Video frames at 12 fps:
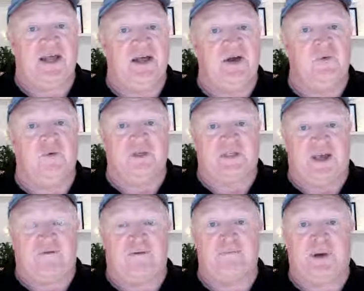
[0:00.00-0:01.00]
once
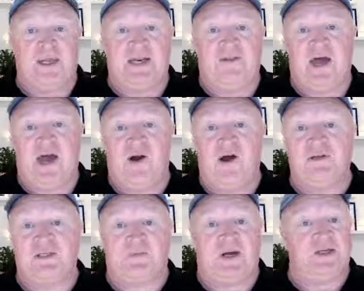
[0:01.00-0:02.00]
they've completed their own
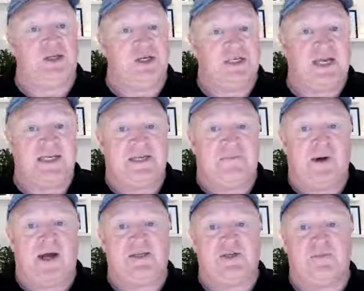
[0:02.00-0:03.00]
spreadsheet, sent it
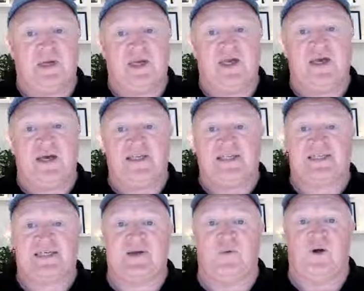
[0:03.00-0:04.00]
back to me, and
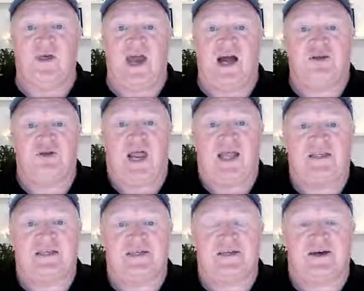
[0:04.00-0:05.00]
see what the actual
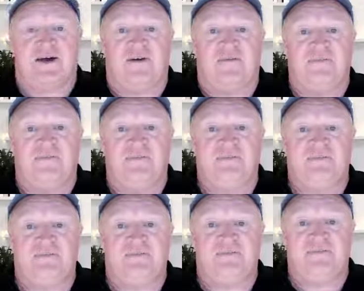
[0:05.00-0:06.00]
answers are.
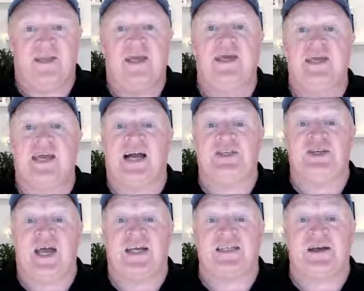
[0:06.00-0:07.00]
Catch you
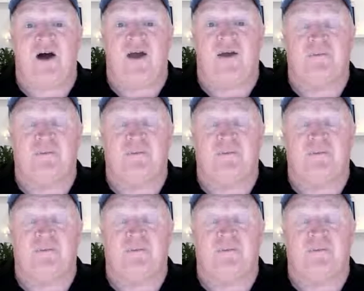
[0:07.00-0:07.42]
next time.